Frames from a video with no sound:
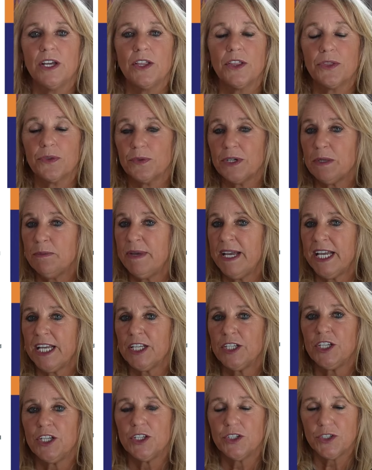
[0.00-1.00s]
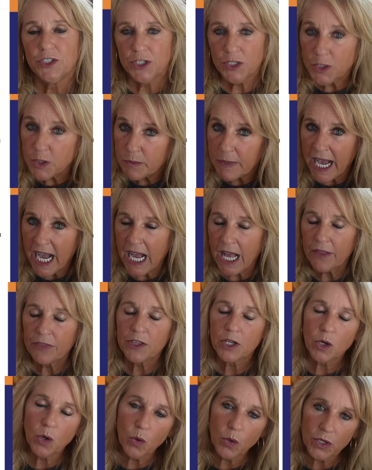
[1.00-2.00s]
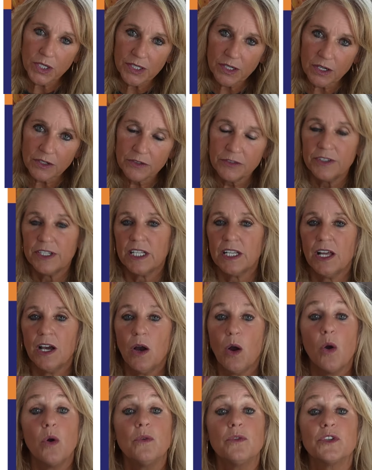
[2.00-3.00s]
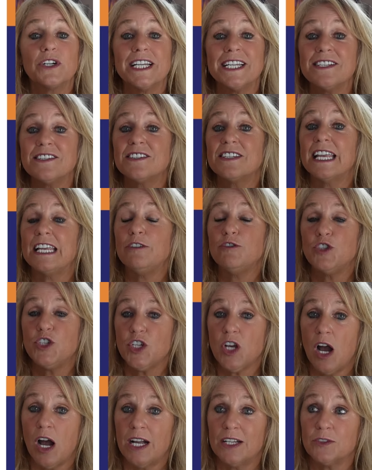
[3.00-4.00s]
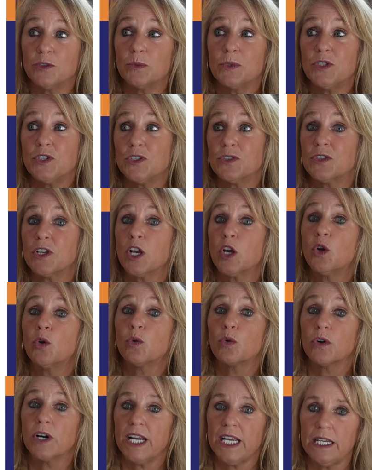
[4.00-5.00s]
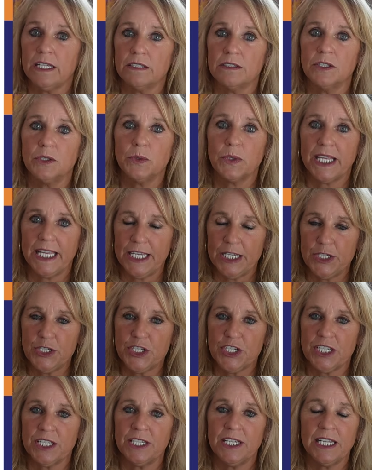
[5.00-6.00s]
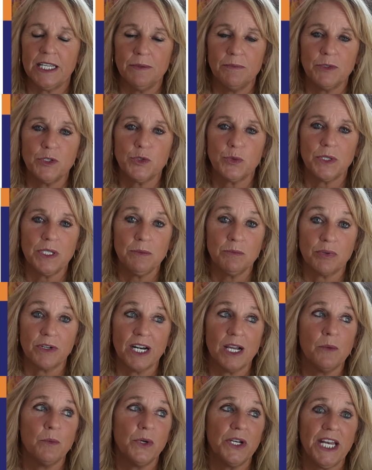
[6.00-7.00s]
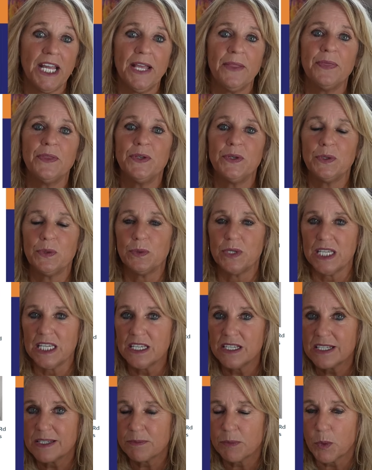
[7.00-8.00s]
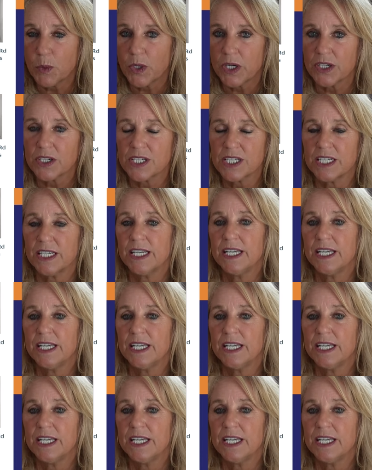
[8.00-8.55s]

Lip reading: 3-bed, 2-bath courtyard villa over in St. John's, which is a great location in between Brownwood and the new Eastport.